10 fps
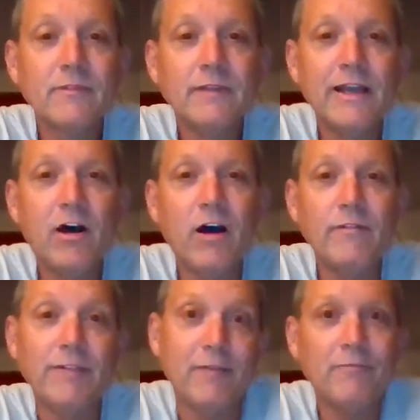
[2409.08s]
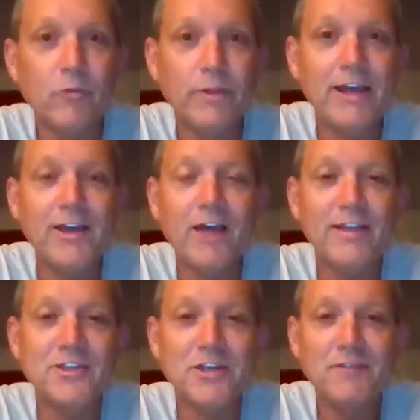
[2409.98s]
And well, there you go.
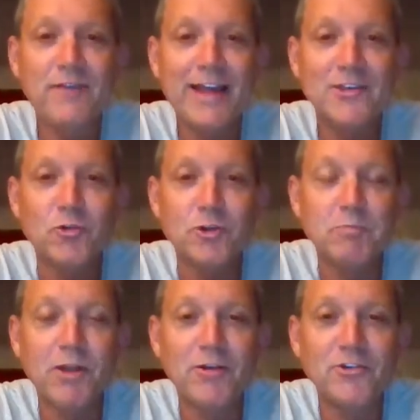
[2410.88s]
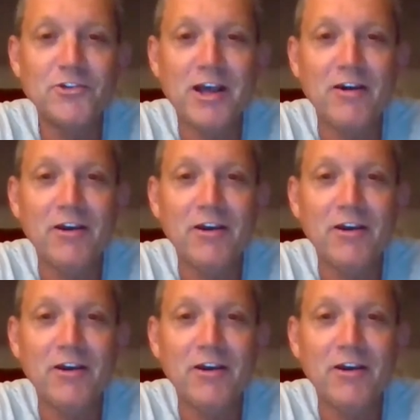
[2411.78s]
That's the advanced course blown, Gio.